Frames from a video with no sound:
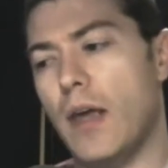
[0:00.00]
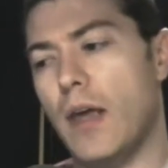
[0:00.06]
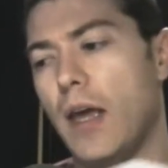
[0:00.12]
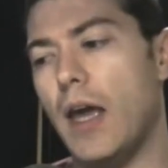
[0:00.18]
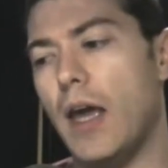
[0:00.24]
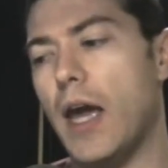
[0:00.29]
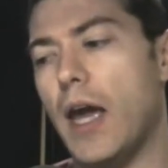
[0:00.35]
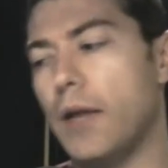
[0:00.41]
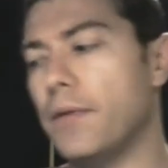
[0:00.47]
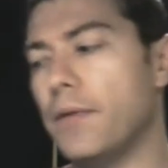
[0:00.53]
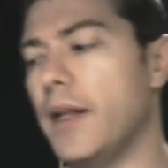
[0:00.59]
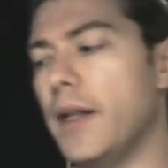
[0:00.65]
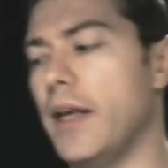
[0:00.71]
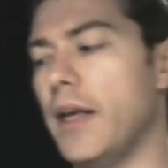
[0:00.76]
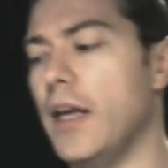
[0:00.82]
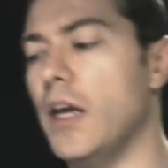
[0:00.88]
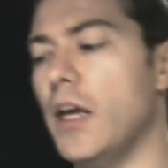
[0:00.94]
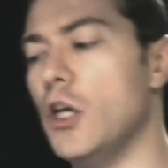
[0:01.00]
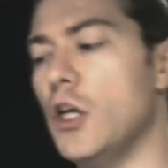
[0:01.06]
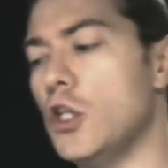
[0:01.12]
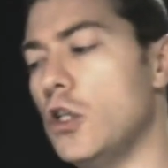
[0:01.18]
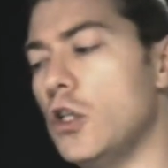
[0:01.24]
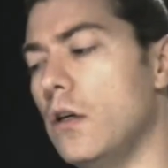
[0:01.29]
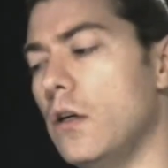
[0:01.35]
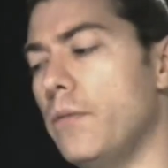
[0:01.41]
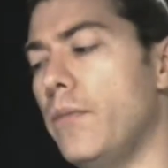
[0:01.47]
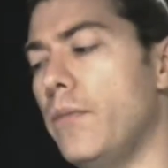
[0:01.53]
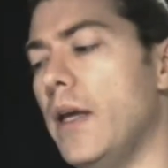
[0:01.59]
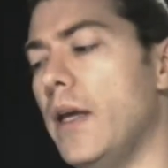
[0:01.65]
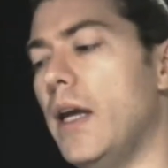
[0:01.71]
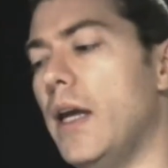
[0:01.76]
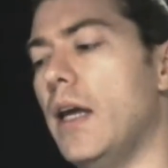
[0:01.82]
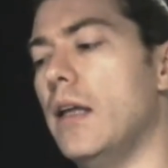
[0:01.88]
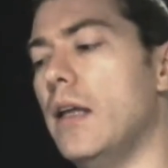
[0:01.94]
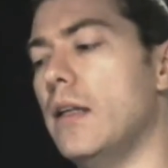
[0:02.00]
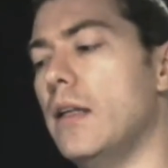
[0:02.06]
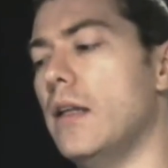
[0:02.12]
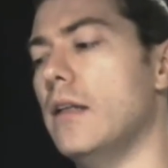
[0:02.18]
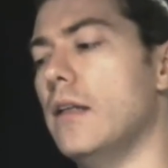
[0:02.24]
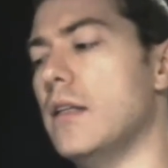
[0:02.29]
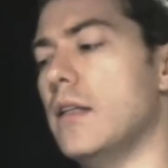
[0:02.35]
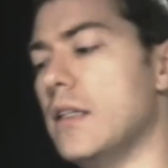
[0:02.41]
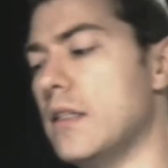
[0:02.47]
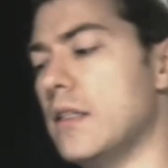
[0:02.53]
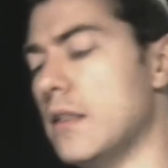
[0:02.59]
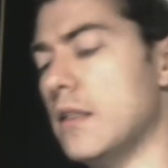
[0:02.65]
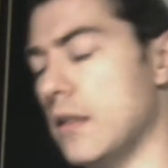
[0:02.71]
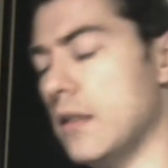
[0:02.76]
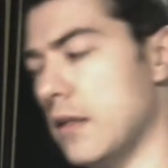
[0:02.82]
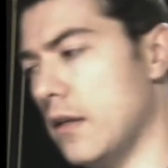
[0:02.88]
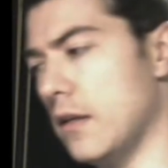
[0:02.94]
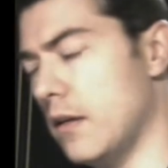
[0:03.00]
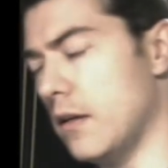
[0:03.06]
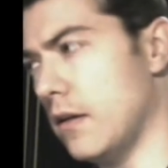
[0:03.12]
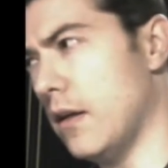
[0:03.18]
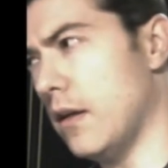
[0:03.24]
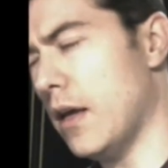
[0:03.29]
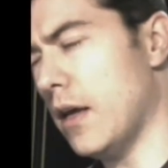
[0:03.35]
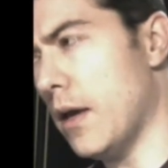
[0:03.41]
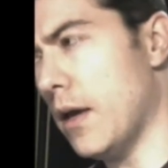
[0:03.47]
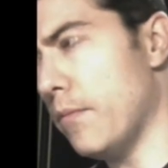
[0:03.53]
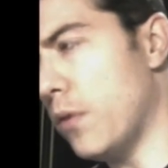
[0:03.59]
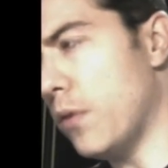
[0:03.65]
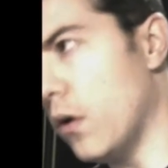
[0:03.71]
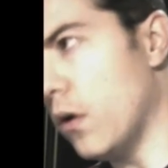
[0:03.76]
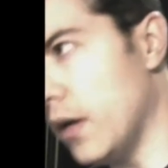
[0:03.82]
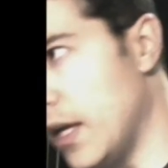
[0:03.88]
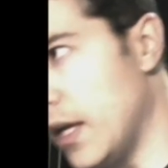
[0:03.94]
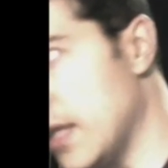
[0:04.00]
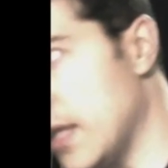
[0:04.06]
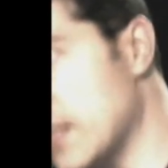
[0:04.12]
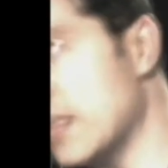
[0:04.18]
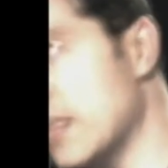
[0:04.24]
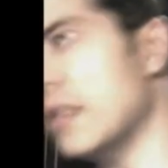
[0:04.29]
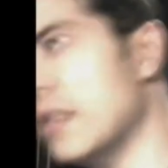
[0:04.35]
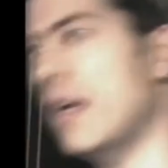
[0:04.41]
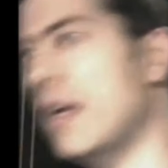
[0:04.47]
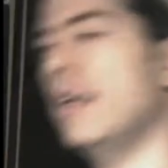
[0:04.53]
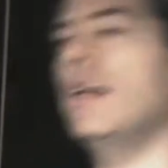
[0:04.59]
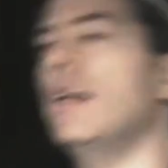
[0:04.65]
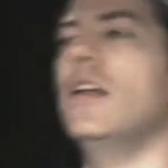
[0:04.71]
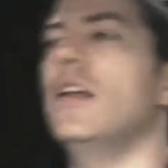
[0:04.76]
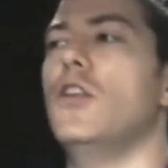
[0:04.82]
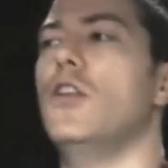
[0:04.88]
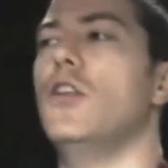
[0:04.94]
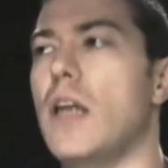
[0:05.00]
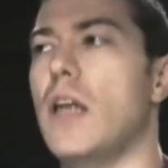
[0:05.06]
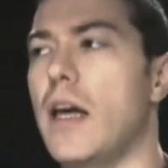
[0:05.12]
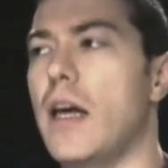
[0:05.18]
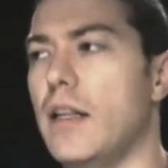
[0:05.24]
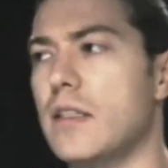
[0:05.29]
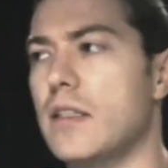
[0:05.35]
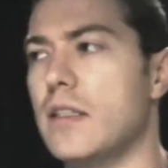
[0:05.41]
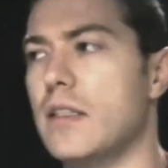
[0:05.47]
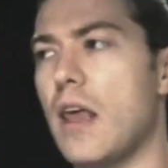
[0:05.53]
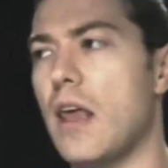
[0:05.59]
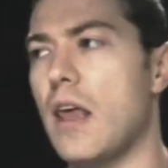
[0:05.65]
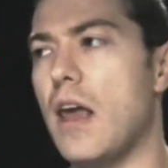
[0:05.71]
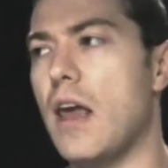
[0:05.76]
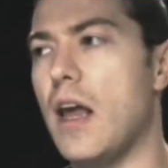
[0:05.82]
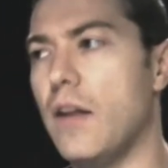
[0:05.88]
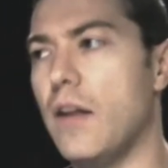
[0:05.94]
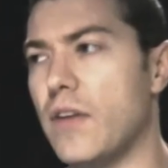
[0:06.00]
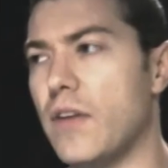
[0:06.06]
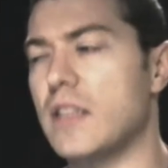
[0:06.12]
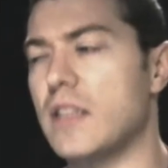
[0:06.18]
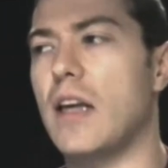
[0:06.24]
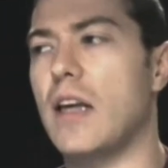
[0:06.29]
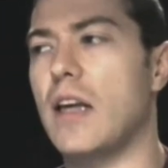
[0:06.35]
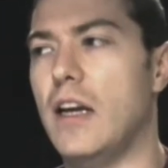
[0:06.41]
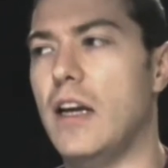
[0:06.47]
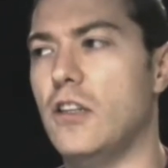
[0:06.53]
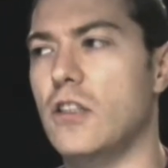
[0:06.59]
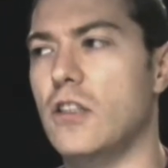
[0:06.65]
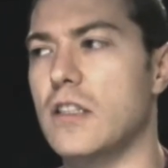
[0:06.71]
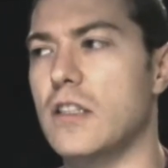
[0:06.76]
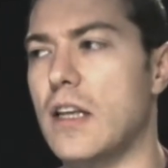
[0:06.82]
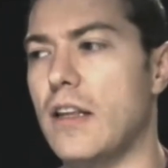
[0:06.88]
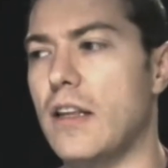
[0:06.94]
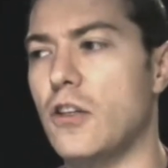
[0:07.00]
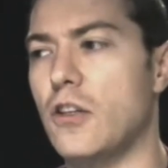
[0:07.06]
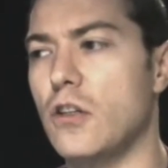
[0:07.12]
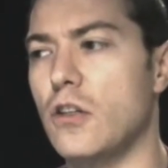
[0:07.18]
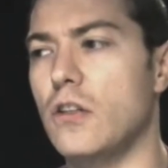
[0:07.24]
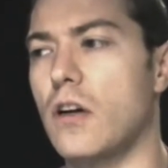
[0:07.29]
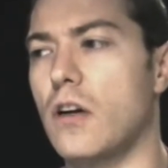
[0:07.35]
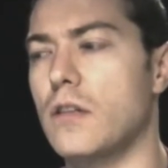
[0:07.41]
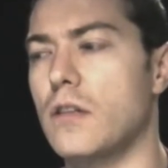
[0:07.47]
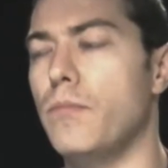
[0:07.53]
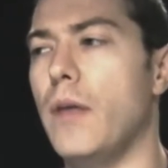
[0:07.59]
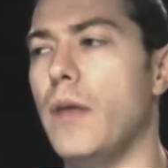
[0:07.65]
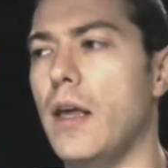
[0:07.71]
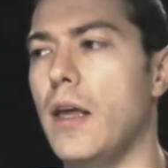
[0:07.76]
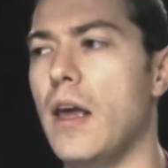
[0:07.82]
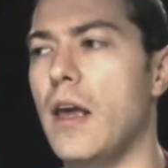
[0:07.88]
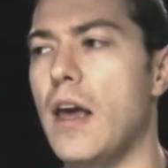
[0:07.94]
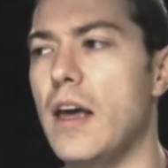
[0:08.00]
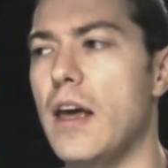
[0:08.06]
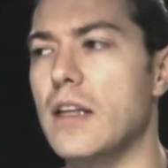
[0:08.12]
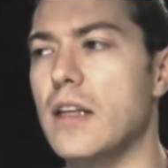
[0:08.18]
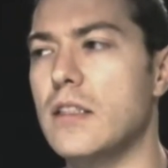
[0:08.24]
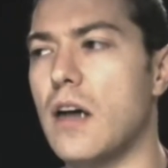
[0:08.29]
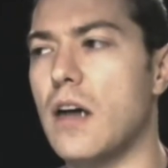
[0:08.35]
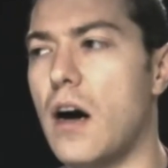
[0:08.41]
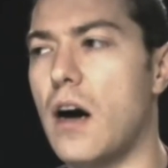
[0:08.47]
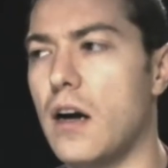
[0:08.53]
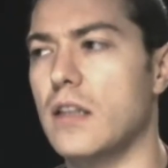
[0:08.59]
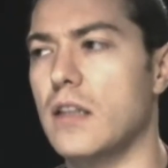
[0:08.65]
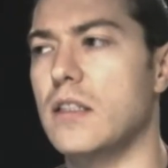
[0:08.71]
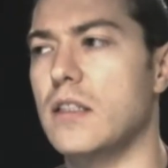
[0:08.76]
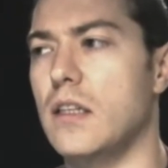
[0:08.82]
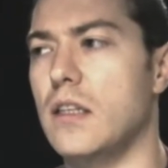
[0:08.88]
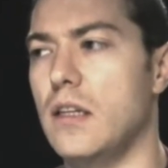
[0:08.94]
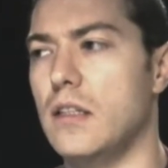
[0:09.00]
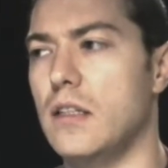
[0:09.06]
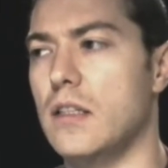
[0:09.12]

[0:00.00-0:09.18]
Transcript: it really should be the police that initiates investigations, and they should not be targeted.